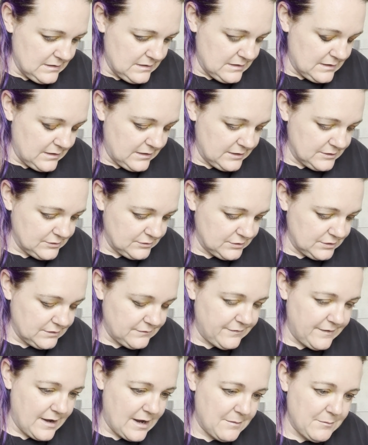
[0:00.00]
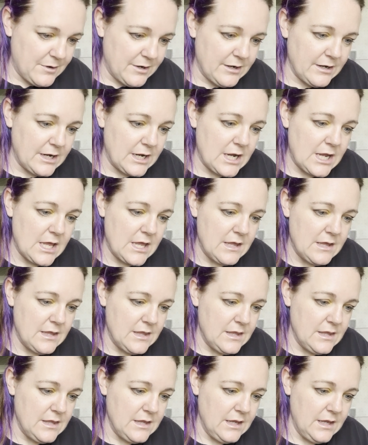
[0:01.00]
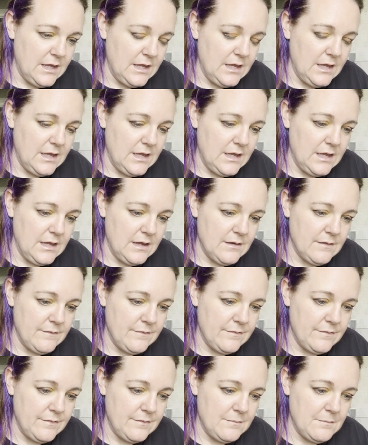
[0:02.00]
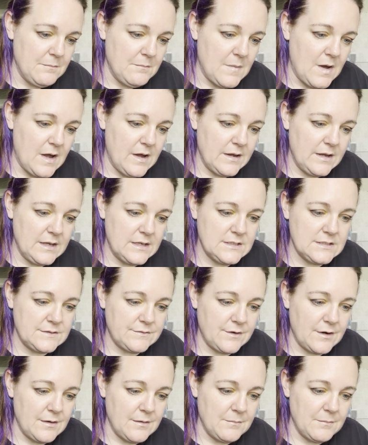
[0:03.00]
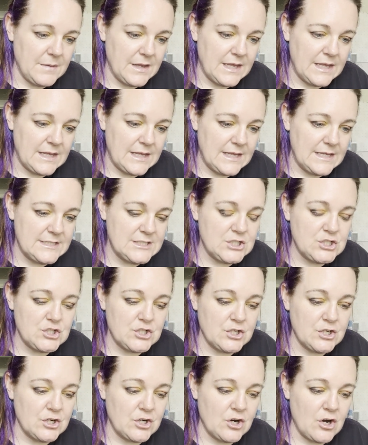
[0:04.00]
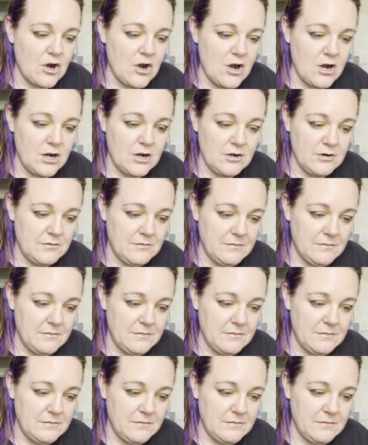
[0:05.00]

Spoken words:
I already told you the fabric. The mug is from Kitster Kronk.